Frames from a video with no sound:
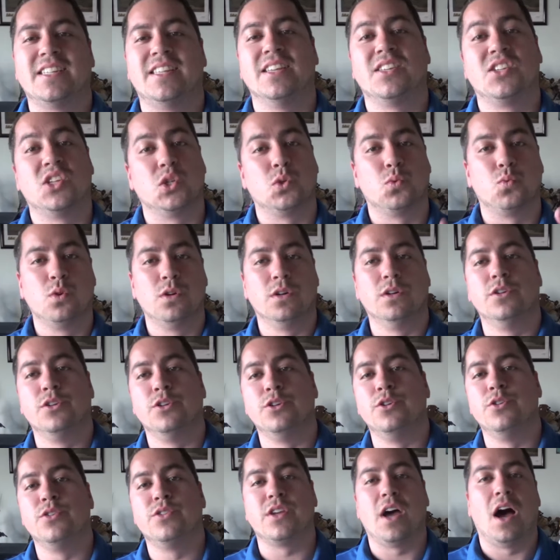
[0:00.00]
This is Real
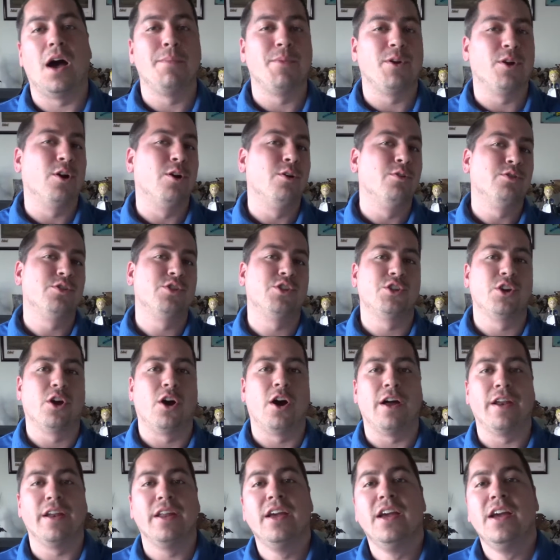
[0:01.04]
News. I'm your host,
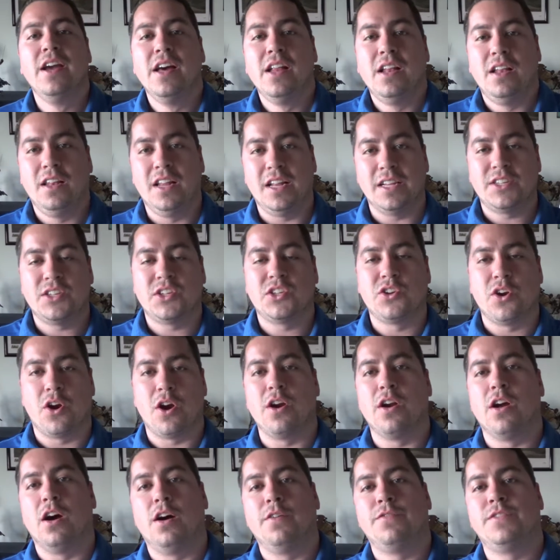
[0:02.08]
Sean. Let's
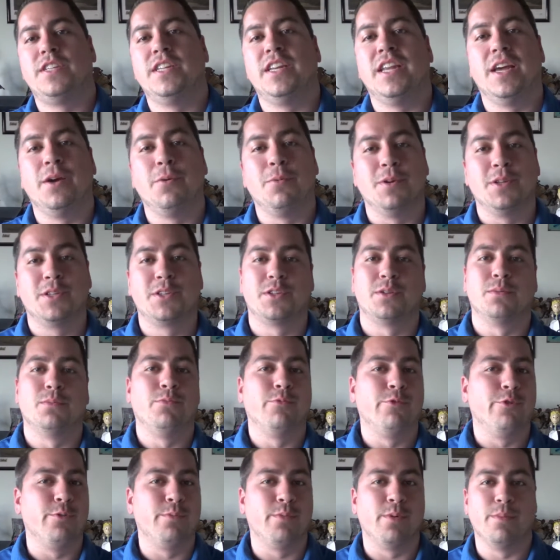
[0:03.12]
start off today with some
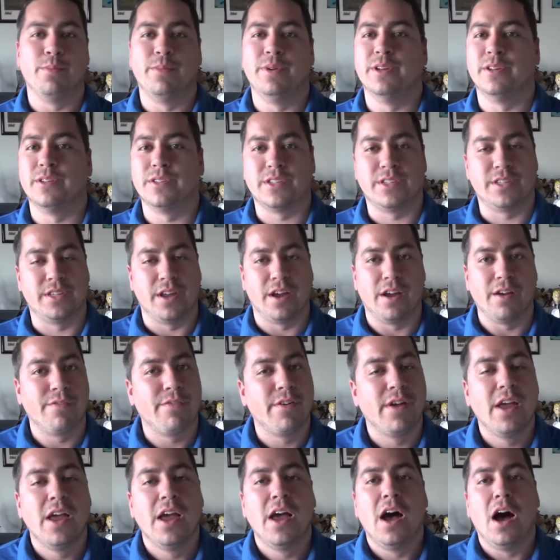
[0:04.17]
rumor mill
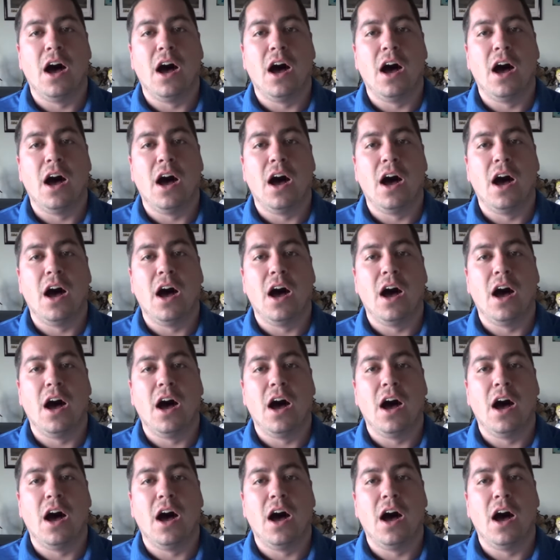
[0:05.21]
stuff.